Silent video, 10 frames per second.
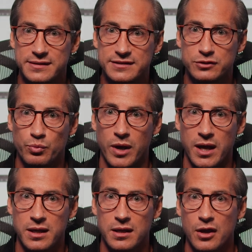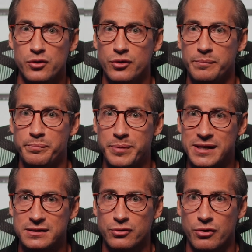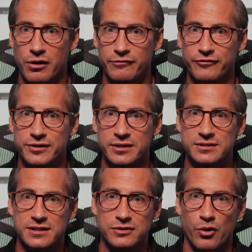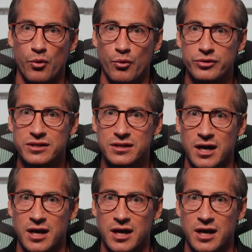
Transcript: This way, you'll build confidence in your own